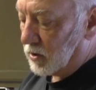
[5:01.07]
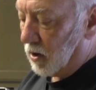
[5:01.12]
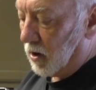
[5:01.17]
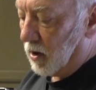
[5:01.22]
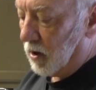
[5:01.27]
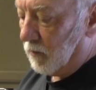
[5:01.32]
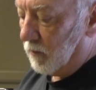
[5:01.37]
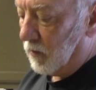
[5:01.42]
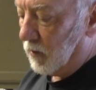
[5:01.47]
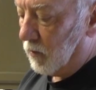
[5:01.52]

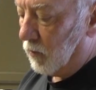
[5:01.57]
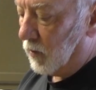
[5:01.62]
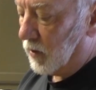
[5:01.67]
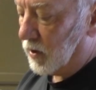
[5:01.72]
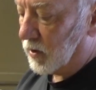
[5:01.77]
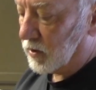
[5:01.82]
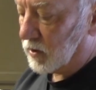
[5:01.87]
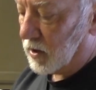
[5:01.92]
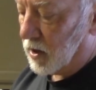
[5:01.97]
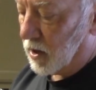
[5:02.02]
start with
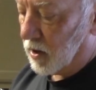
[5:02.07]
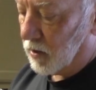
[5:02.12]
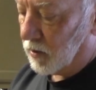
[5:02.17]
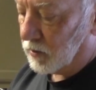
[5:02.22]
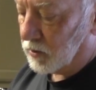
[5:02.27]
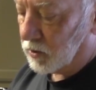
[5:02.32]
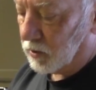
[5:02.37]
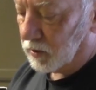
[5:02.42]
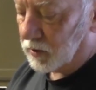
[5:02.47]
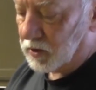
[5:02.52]
his
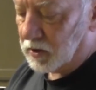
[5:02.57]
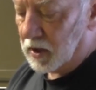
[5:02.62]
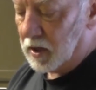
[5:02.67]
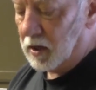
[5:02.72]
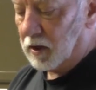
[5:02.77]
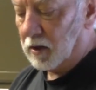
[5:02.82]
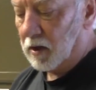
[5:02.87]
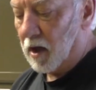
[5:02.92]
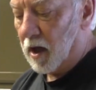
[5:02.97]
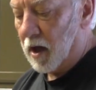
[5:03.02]
nose. You'll see
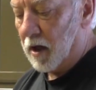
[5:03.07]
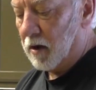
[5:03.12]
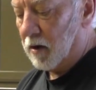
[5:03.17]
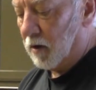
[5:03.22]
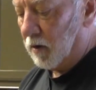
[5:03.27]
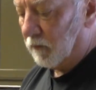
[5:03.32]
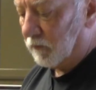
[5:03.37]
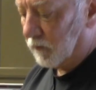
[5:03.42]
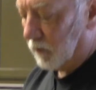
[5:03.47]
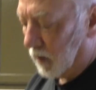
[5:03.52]
a
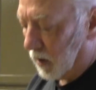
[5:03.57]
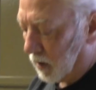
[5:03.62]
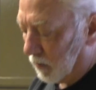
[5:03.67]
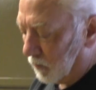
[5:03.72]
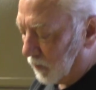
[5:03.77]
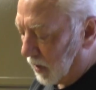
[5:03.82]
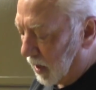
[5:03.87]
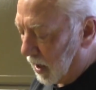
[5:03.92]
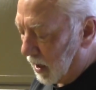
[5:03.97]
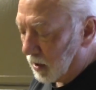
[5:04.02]
lot of
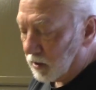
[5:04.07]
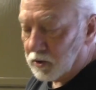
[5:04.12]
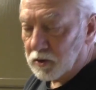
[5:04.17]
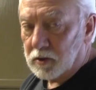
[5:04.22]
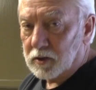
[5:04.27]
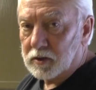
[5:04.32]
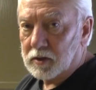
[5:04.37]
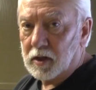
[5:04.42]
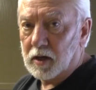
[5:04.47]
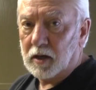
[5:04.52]
uh,
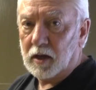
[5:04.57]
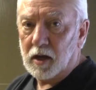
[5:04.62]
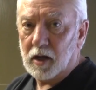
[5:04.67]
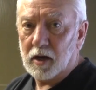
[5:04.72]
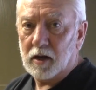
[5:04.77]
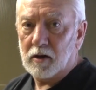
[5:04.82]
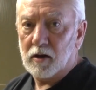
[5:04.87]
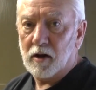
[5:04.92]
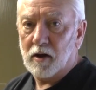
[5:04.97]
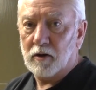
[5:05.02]
cancers that
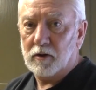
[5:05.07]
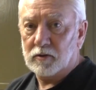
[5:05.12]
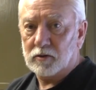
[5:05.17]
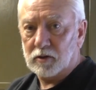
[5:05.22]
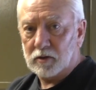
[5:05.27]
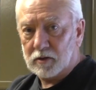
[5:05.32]
get in nose.